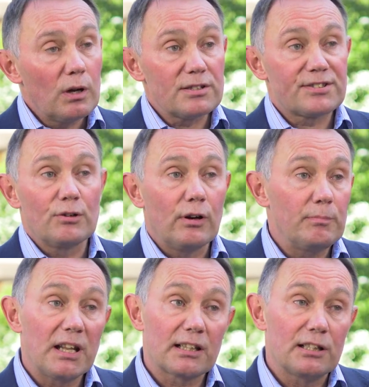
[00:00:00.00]
We also have
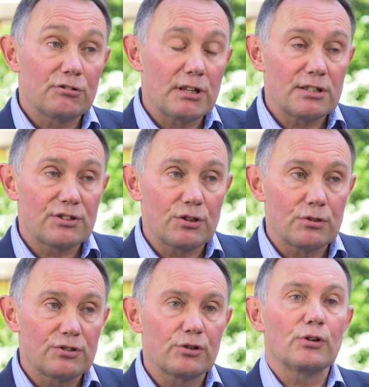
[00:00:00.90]
medically trained
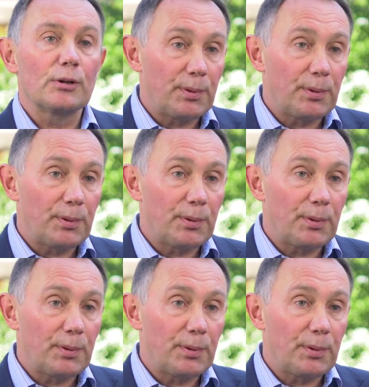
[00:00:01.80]
students who are doing